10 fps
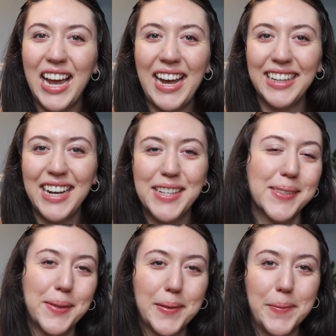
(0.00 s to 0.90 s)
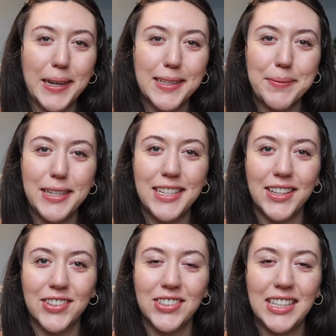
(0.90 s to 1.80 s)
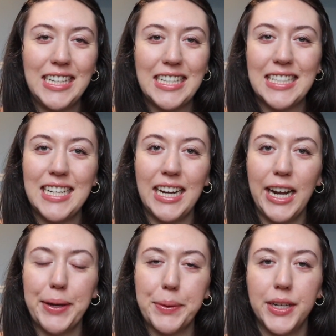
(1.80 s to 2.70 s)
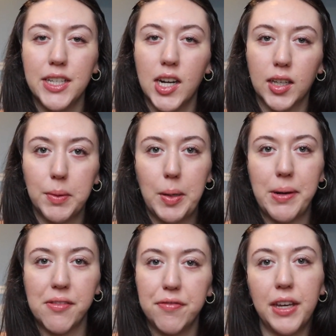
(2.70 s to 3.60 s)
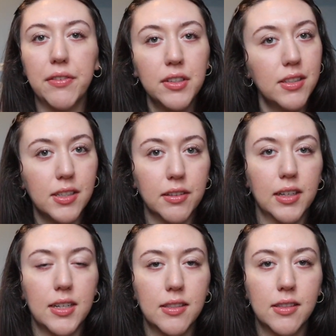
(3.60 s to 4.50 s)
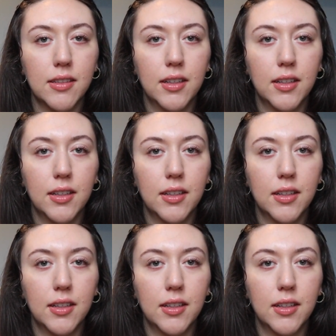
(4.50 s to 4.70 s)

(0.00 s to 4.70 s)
Hi guys, welcome back to my channel. Today I wanted to talk about my favorite series.